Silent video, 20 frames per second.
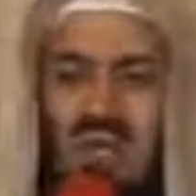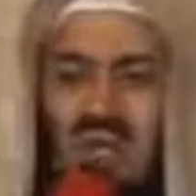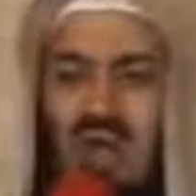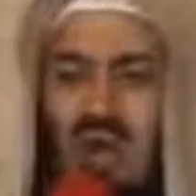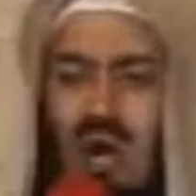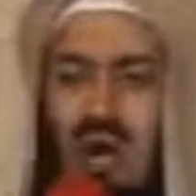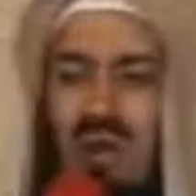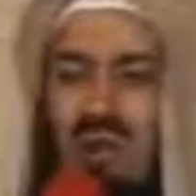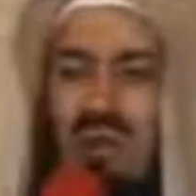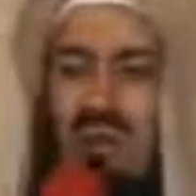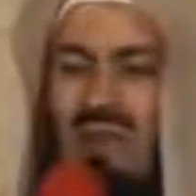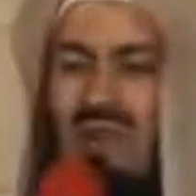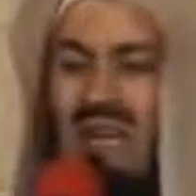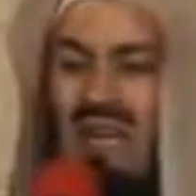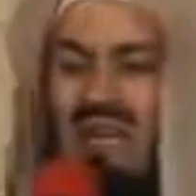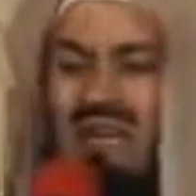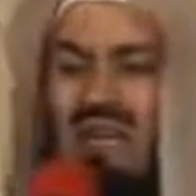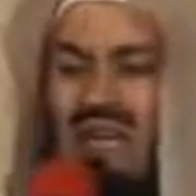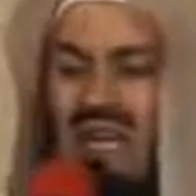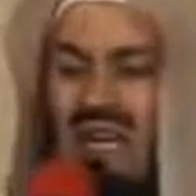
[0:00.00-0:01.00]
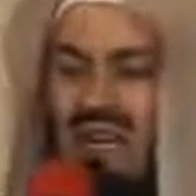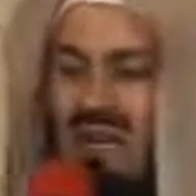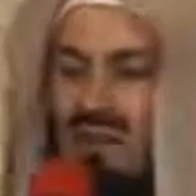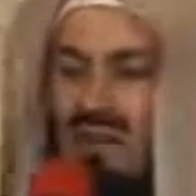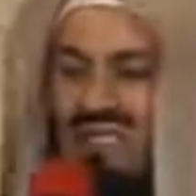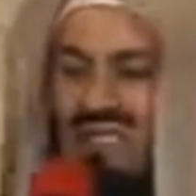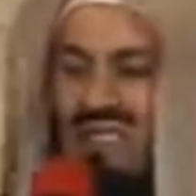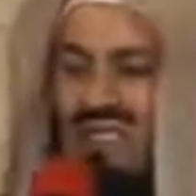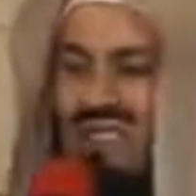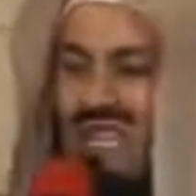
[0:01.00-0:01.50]
to be God, and the other
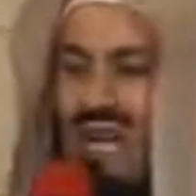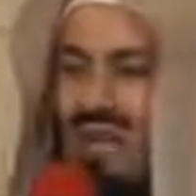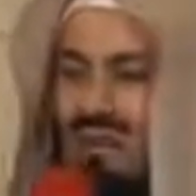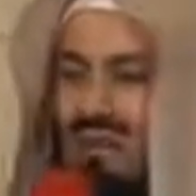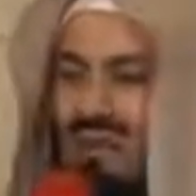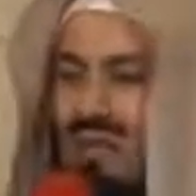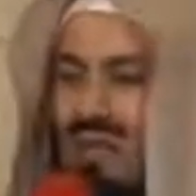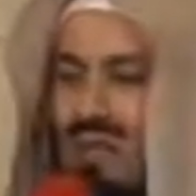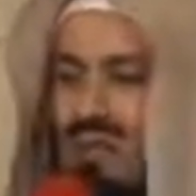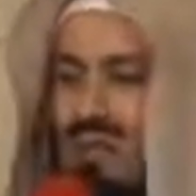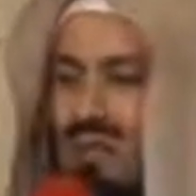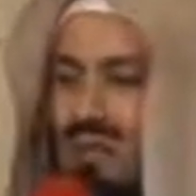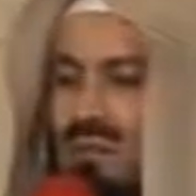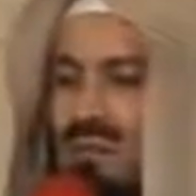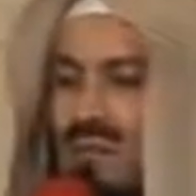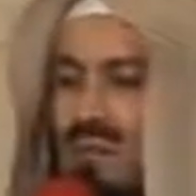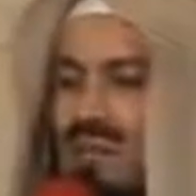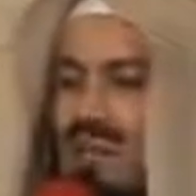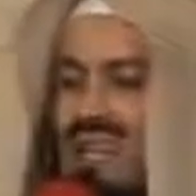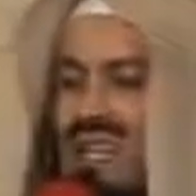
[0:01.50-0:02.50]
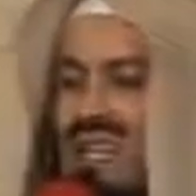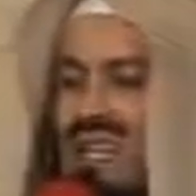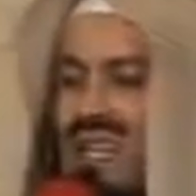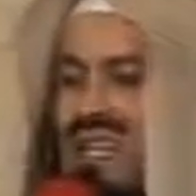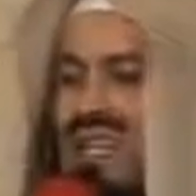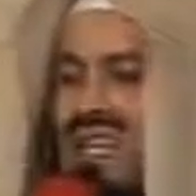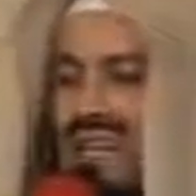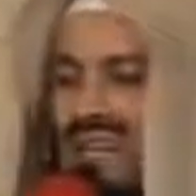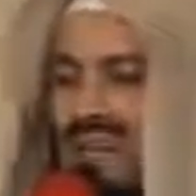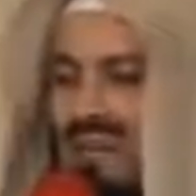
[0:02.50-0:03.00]
was the downtrodden, Banu
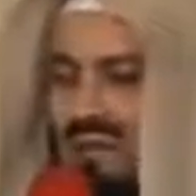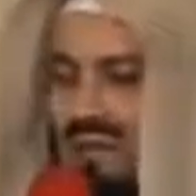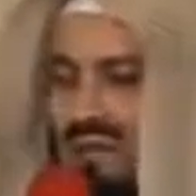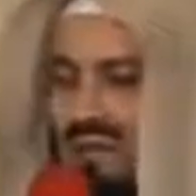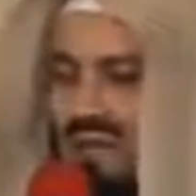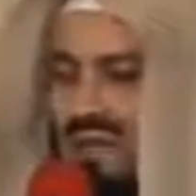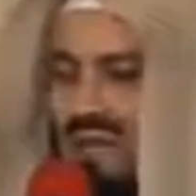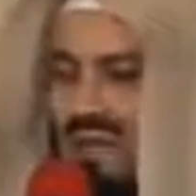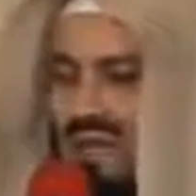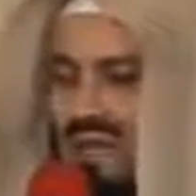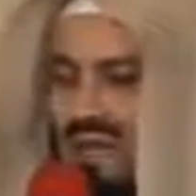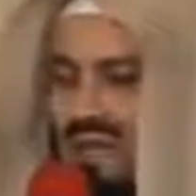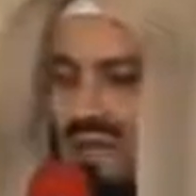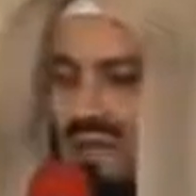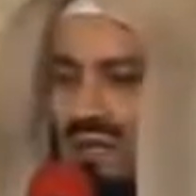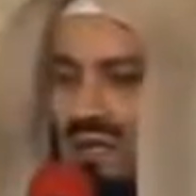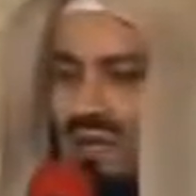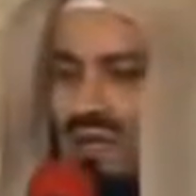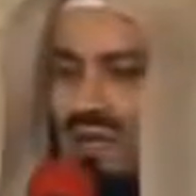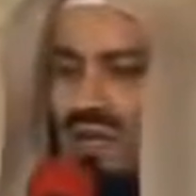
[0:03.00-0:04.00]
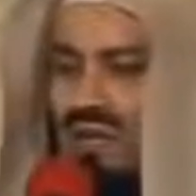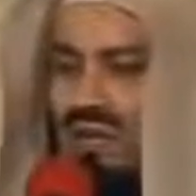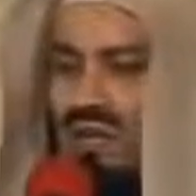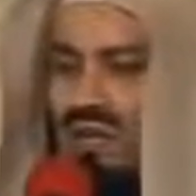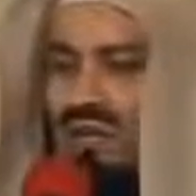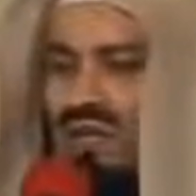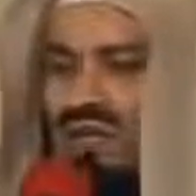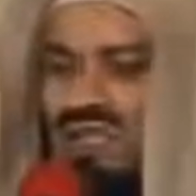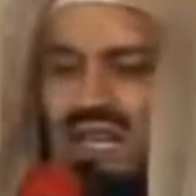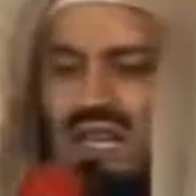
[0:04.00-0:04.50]
Israel, the children
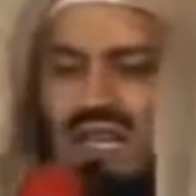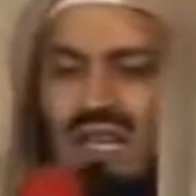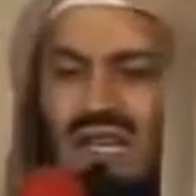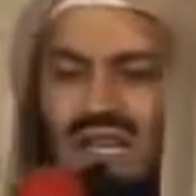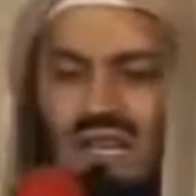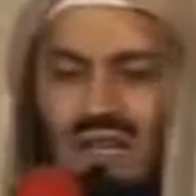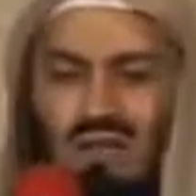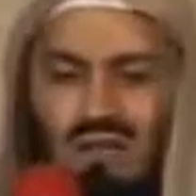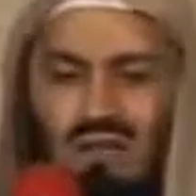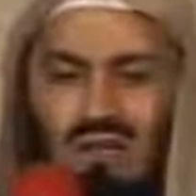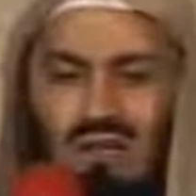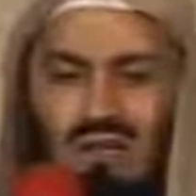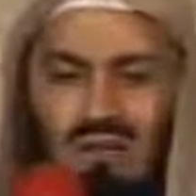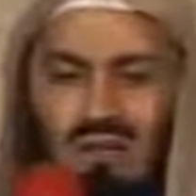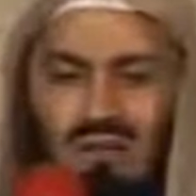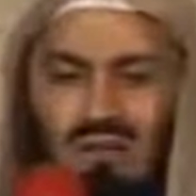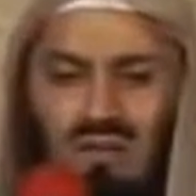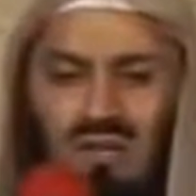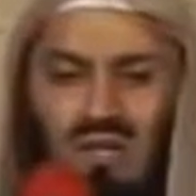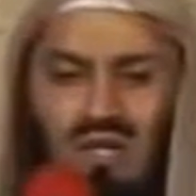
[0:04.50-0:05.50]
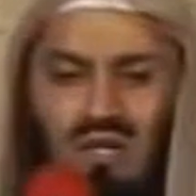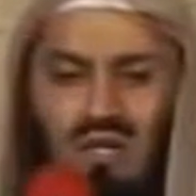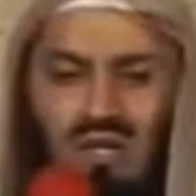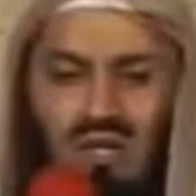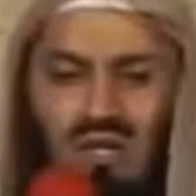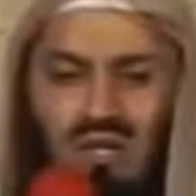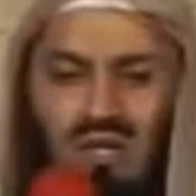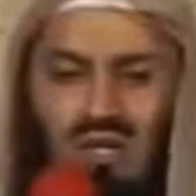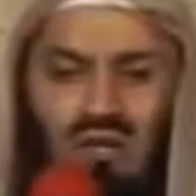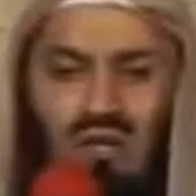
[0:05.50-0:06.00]
of Israel, meaning the
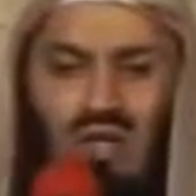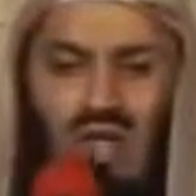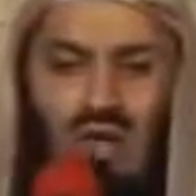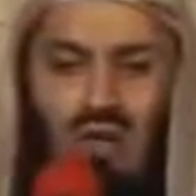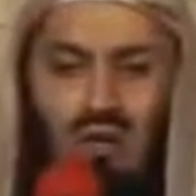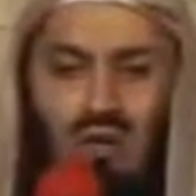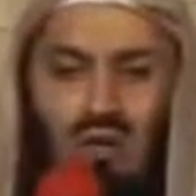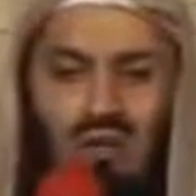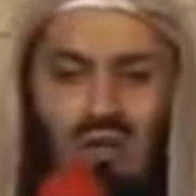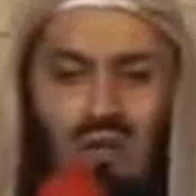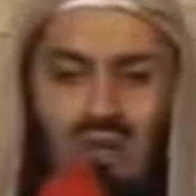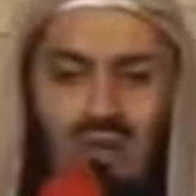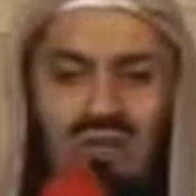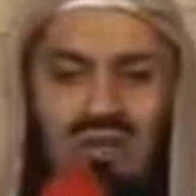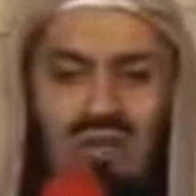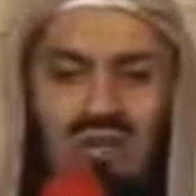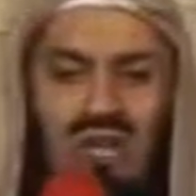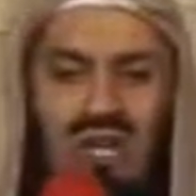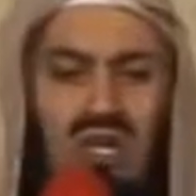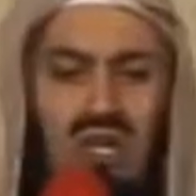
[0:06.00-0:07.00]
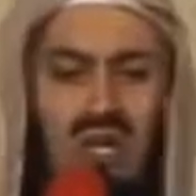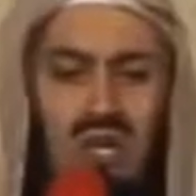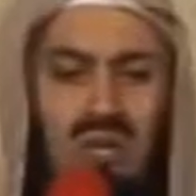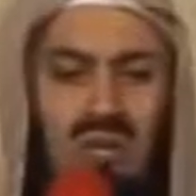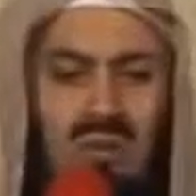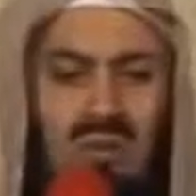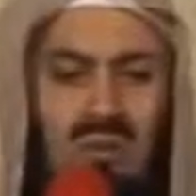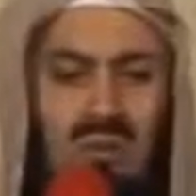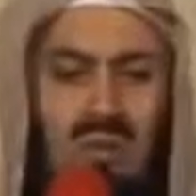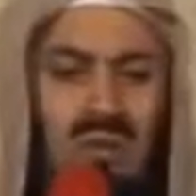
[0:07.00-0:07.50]
children of Yaqub, the prophet
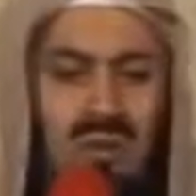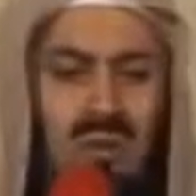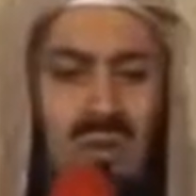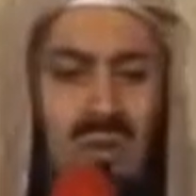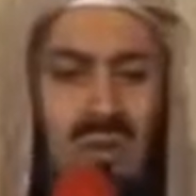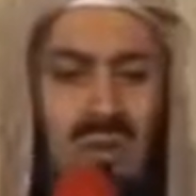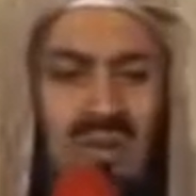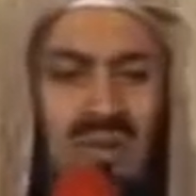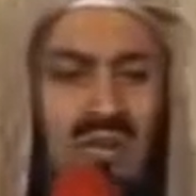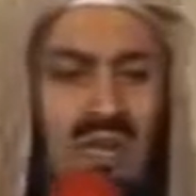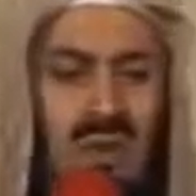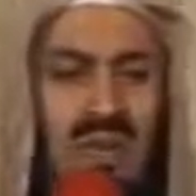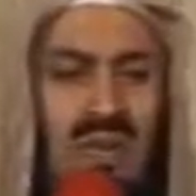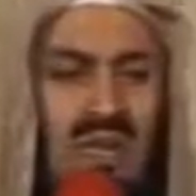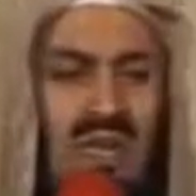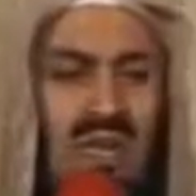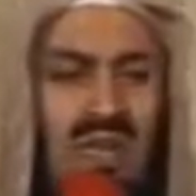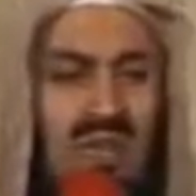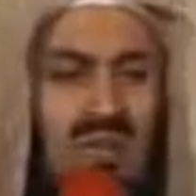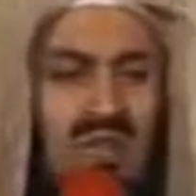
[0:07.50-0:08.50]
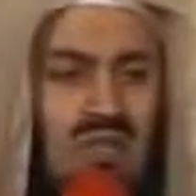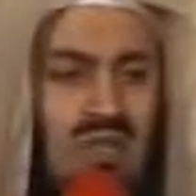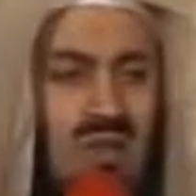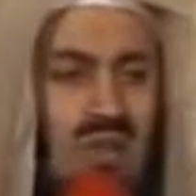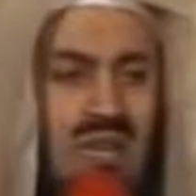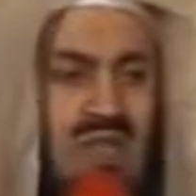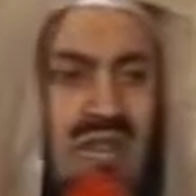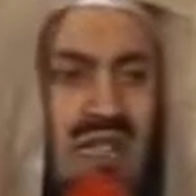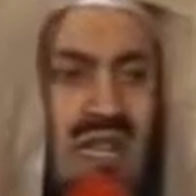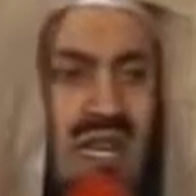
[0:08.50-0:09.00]
Jacob, may peace be upon him, he was
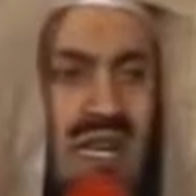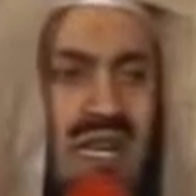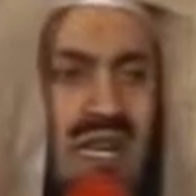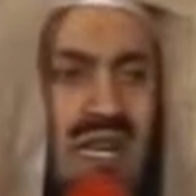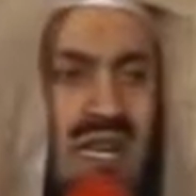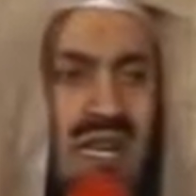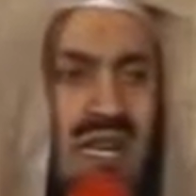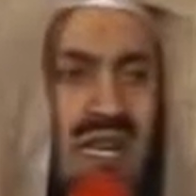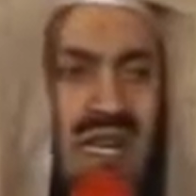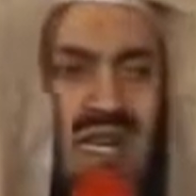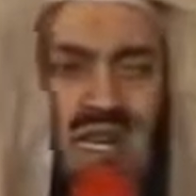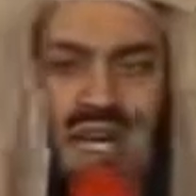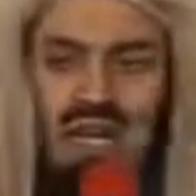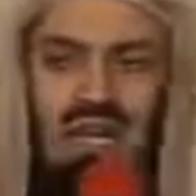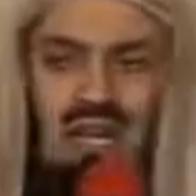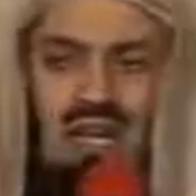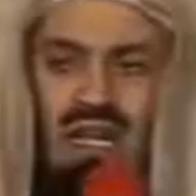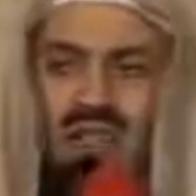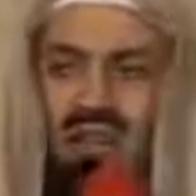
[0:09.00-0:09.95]
called Israel. And